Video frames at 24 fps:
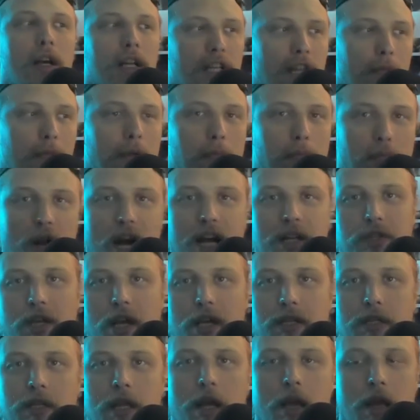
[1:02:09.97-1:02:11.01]
to be
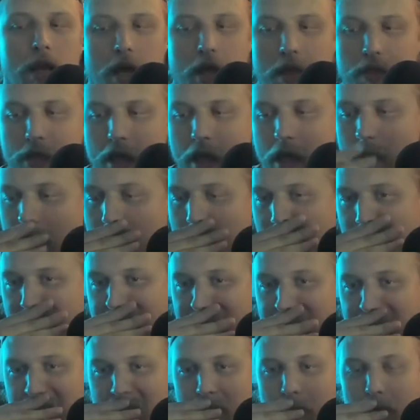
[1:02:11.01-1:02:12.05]
processed, and then
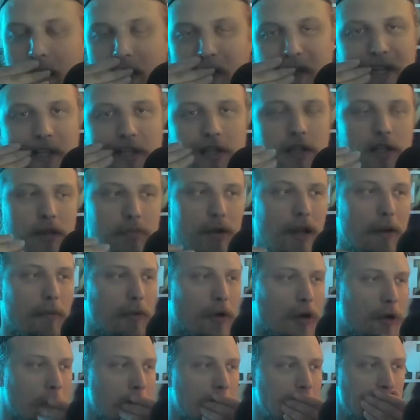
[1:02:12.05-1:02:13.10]
the indigenous
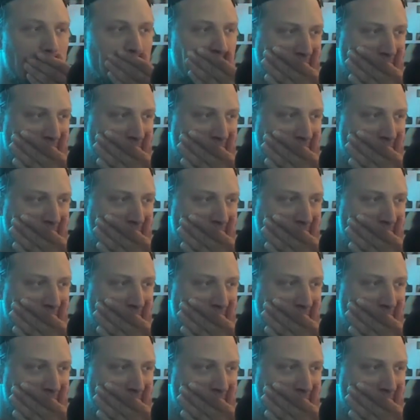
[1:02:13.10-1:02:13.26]
people